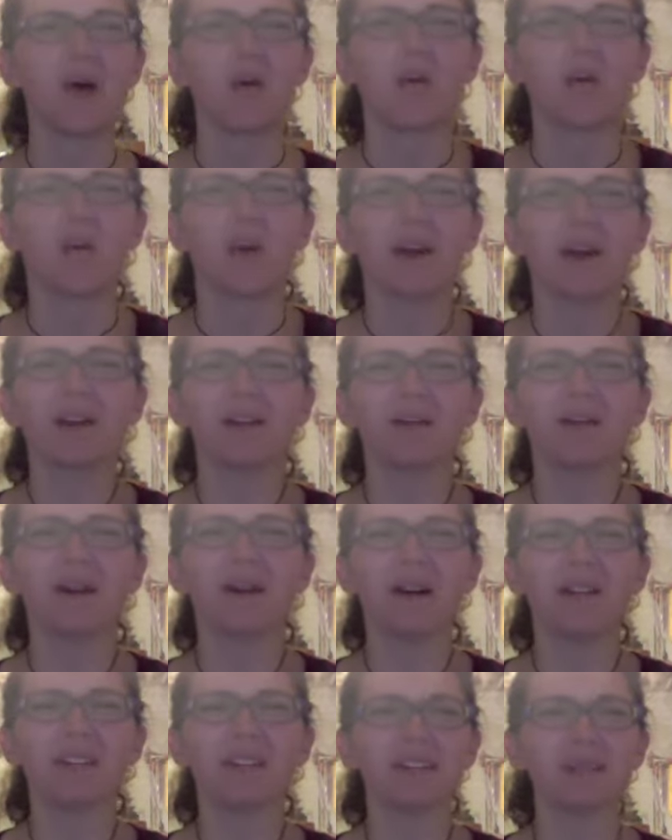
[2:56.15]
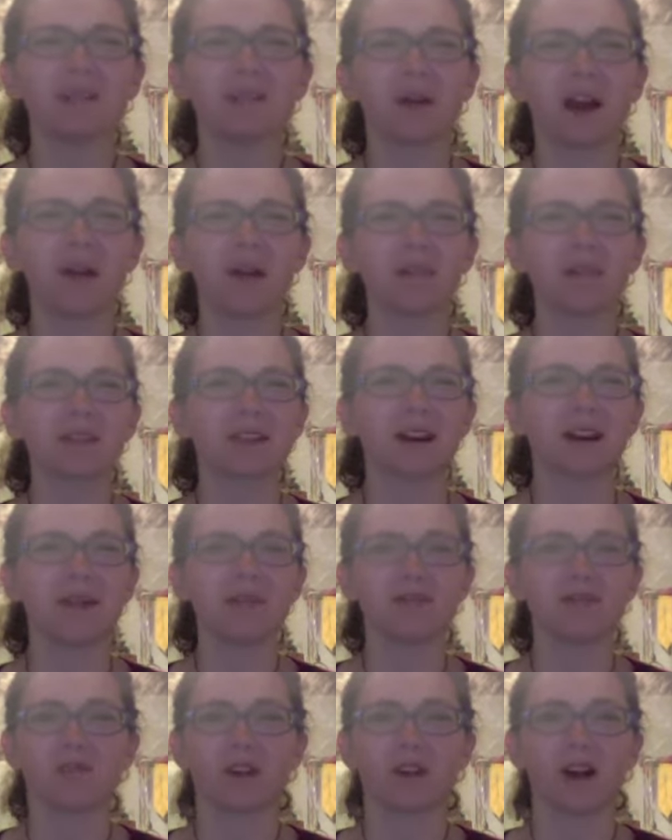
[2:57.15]
Where do all these props
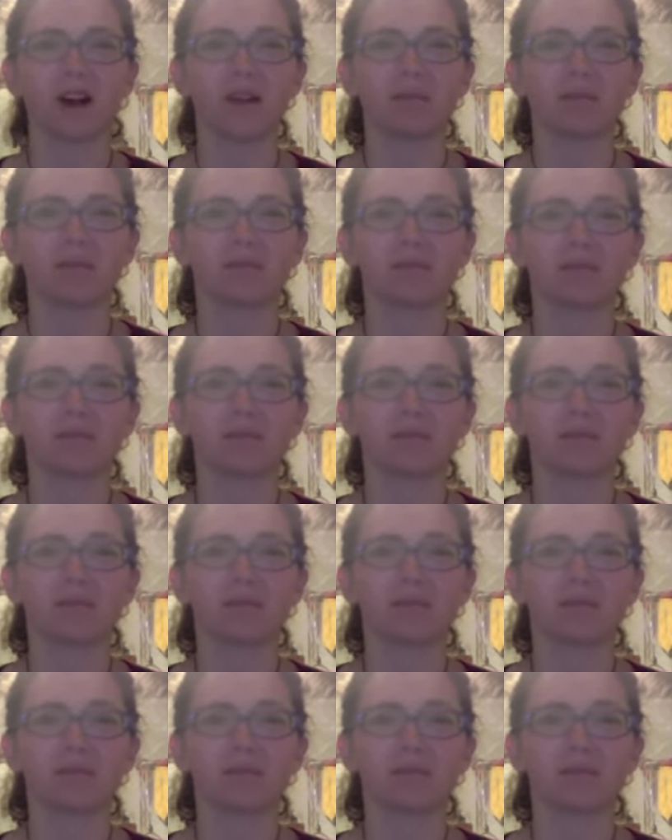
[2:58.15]
come from?